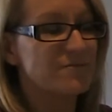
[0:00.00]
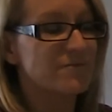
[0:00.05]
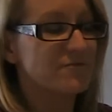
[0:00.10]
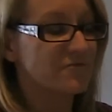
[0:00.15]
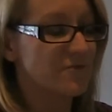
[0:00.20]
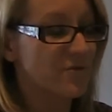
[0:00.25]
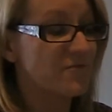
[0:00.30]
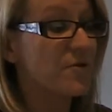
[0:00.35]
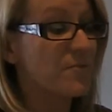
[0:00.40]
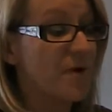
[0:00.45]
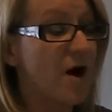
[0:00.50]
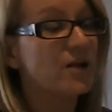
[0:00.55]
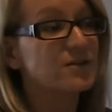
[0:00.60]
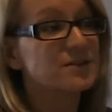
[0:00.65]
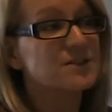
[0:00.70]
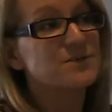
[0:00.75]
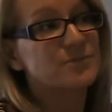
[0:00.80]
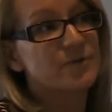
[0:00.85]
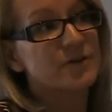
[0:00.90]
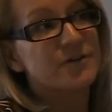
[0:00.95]
from
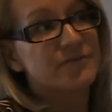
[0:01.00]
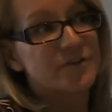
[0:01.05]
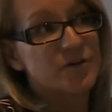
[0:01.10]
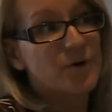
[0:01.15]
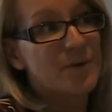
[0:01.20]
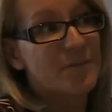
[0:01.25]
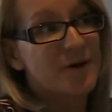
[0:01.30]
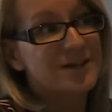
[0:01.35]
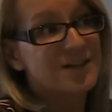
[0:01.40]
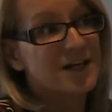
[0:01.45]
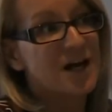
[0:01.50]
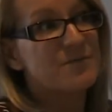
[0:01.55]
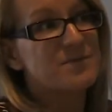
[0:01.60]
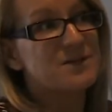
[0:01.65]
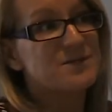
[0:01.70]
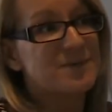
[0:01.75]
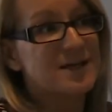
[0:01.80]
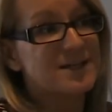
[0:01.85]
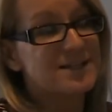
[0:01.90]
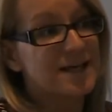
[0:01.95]
Holden's point of view, where my time
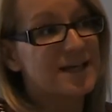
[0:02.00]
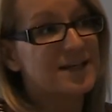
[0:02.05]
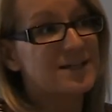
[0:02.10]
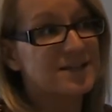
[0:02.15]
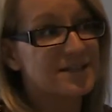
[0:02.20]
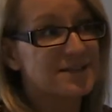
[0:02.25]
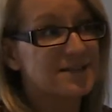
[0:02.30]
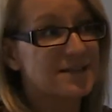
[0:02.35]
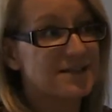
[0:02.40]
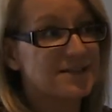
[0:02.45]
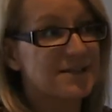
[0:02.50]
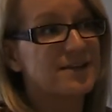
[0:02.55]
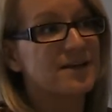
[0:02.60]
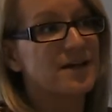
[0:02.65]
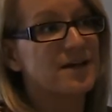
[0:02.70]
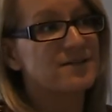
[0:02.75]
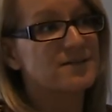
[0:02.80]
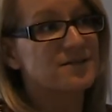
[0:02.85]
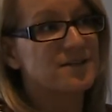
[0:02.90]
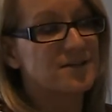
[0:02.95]
is best added is in
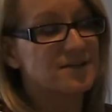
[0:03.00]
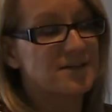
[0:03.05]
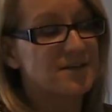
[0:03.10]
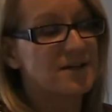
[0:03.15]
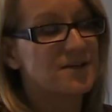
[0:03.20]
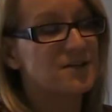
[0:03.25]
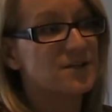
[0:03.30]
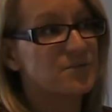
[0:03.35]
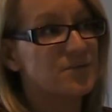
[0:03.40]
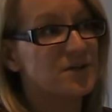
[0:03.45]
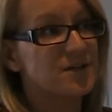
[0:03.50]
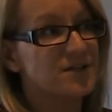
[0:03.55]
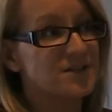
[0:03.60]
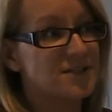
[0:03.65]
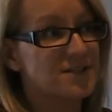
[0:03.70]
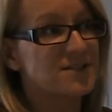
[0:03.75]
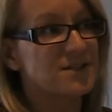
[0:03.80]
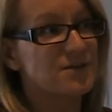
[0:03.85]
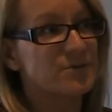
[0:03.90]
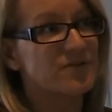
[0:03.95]
those
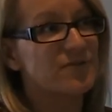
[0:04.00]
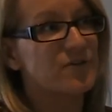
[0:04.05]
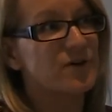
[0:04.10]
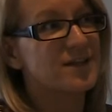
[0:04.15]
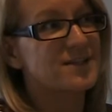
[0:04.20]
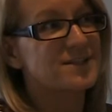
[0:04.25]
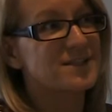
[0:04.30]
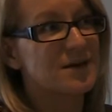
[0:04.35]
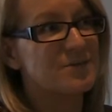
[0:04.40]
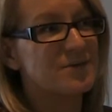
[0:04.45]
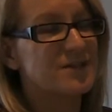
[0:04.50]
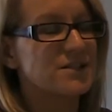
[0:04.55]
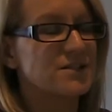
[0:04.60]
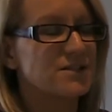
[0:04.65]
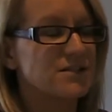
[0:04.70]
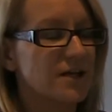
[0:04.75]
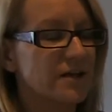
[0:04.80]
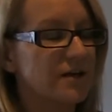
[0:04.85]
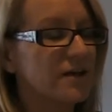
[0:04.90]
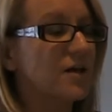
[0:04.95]
communities that we've got established.
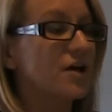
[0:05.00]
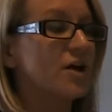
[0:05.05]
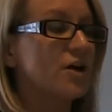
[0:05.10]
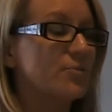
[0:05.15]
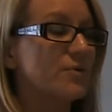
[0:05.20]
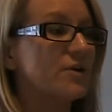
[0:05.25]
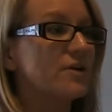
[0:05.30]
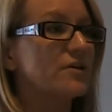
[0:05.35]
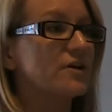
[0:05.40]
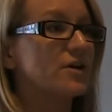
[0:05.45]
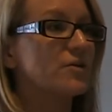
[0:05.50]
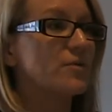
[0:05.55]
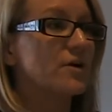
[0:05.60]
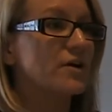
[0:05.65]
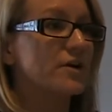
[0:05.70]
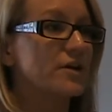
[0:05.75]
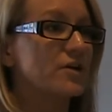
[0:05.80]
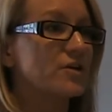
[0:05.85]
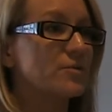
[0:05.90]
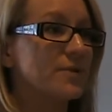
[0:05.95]
So we'll look at
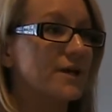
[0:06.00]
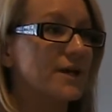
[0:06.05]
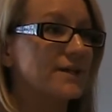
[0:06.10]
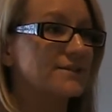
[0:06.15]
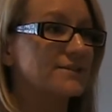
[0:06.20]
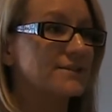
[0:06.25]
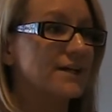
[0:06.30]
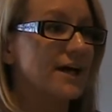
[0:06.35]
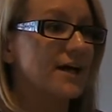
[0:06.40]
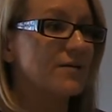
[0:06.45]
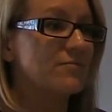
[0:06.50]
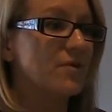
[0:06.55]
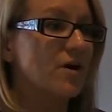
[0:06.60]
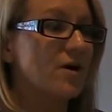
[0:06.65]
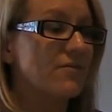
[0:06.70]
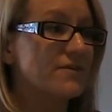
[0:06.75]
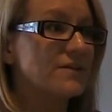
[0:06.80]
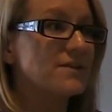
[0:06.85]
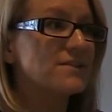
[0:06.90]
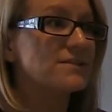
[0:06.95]
what Google Plus
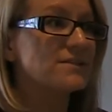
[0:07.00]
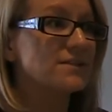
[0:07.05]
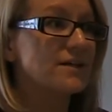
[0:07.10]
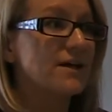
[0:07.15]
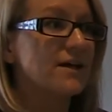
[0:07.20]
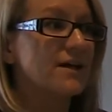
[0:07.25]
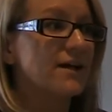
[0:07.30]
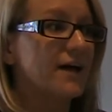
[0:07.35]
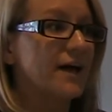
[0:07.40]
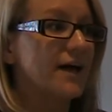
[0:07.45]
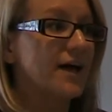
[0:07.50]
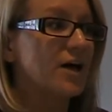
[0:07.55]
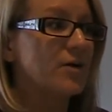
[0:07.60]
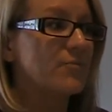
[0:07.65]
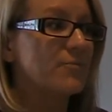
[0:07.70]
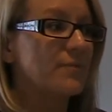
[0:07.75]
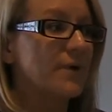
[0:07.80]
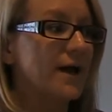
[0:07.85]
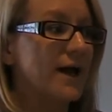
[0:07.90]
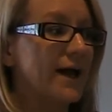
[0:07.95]
offers,
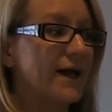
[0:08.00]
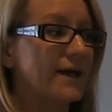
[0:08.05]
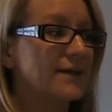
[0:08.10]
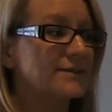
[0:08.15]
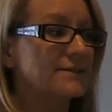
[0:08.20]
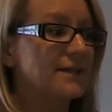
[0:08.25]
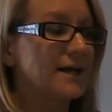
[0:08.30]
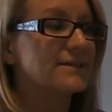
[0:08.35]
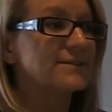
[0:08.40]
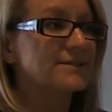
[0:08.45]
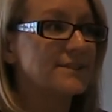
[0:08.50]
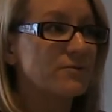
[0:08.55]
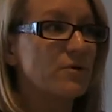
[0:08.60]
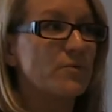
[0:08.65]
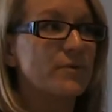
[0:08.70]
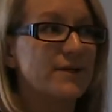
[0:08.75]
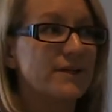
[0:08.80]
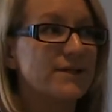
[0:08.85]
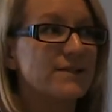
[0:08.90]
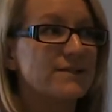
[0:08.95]
and see what
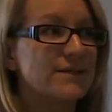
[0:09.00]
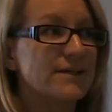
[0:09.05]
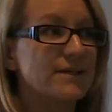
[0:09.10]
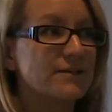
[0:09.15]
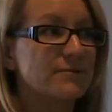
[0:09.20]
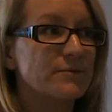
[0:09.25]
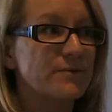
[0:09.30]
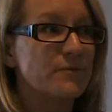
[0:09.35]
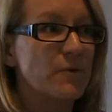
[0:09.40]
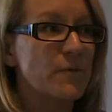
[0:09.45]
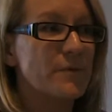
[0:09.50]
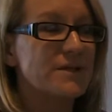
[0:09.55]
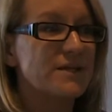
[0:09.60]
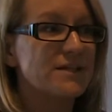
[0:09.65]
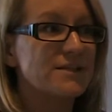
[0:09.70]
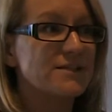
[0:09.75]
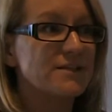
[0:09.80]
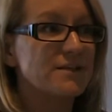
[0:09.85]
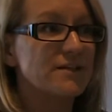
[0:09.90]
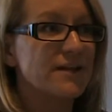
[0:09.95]
we need
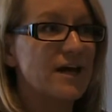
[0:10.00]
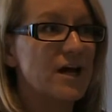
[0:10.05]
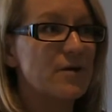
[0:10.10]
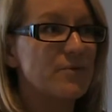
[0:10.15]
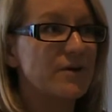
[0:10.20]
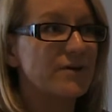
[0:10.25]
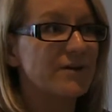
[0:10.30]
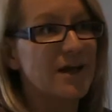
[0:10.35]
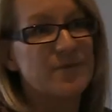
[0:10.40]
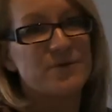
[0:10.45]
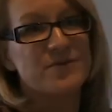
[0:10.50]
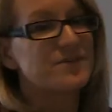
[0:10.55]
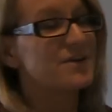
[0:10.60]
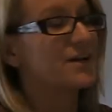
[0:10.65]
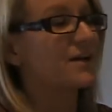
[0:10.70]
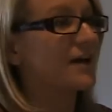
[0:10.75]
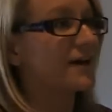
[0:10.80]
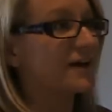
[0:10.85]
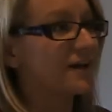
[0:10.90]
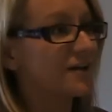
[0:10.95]
to do there. But yeah, we've
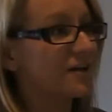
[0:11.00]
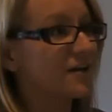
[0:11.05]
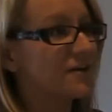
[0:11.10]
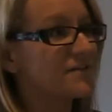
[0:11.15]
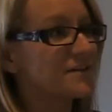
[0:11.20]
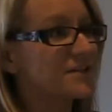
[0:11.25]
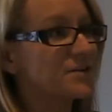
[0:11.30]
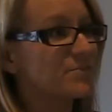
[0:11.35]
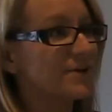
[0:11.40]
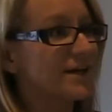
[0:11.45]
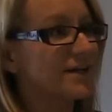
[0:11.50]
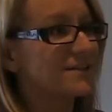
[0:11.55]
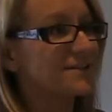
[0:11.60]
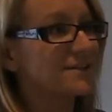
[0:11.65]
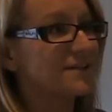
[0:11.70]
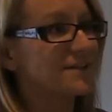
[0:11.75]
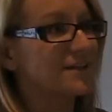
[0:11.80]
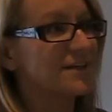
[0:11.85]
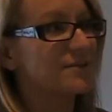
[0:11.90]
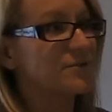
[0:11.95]
done like a lot of other brands.
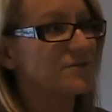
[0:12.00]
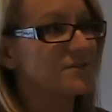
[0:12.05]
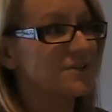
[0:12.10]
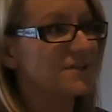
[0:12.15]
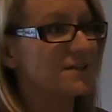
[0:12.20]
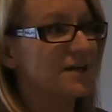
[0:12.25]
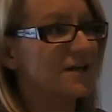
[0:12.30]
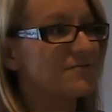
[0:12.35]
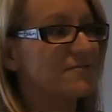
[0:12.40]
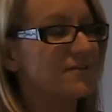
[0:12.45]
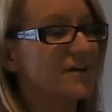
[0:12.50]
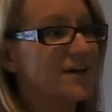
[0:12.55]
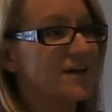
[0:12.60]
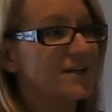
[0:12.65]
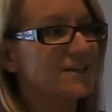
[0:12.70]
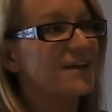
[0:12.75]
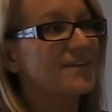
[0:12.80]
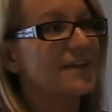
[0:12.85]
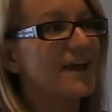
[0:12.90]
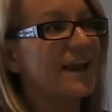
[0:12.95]
I think we've just kind of
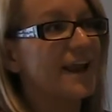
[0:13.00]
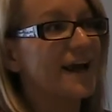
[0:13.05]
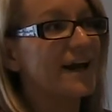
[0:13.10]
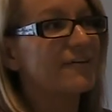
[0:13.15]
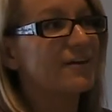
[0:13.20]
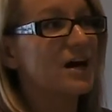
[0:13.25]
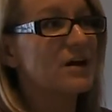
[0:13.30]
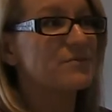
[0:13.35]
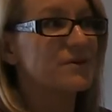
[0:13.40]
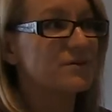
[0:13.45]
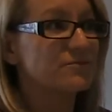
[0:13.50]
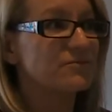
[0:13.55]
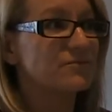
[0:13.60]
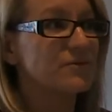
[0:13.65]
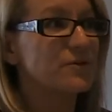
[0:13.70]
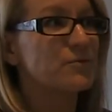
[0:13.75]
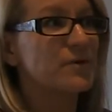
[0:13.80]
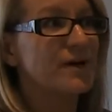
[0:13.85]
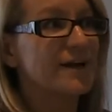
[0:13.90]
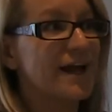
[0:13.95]
done that land grab, and
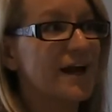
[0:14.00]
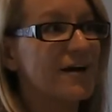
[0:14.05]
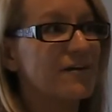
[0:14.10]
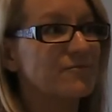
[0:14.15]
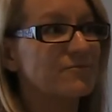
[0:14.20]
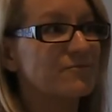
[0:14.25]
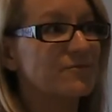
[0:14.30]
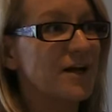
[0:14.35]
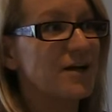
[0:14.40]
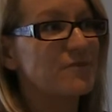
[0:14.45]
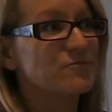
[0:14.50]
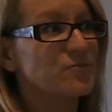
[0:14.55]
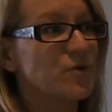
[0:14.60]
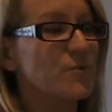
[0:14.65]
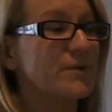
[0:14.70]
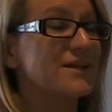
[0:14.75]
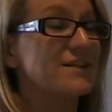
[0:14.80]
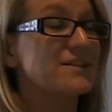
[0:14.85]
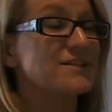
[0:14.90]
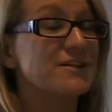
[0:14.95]
we'll work out what
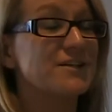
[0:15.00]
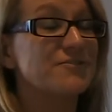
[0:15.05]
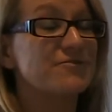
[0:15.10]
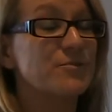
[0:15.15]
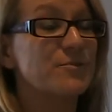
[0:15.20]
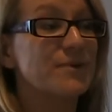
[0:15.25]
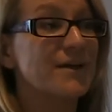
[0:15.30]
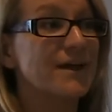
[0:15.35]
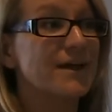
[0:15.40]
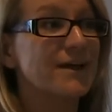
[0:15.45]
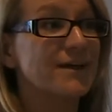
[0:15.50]
we need to do from there.